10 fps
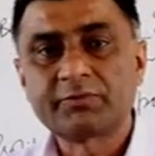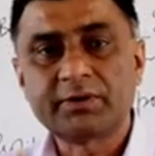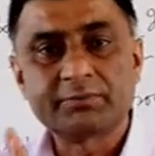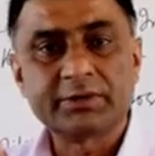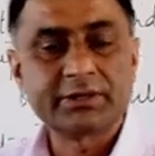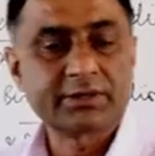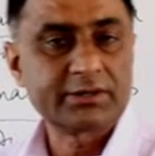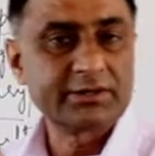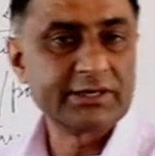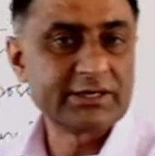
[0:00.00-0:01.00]
from
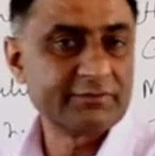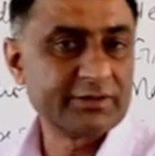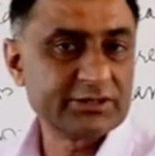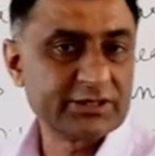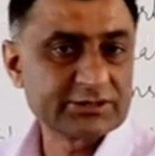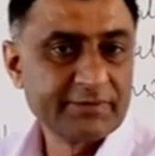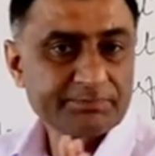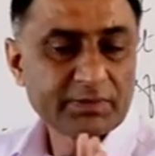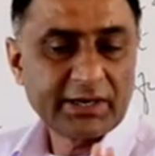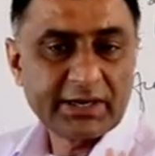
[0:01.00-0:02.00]
their native areas,
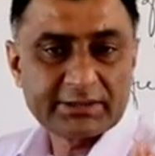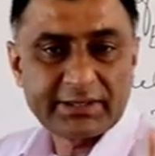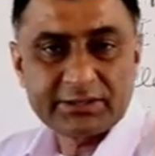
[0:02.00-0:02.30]
and